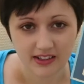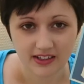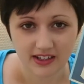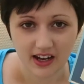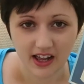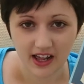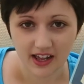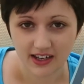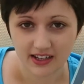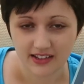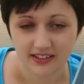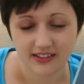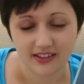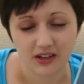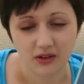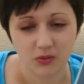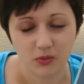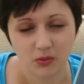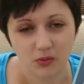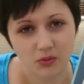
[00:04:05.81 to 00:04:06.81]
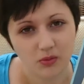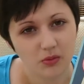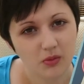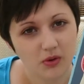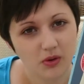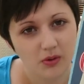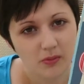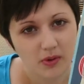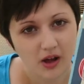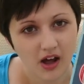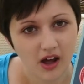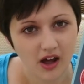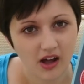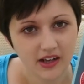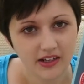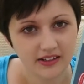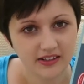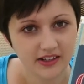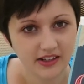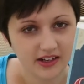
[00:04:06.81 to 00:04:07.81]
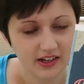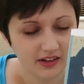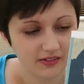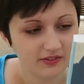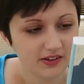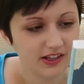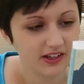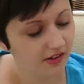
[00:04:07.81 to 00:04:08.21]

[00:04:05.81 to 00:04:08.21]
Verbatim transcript: and light and warm-hearted.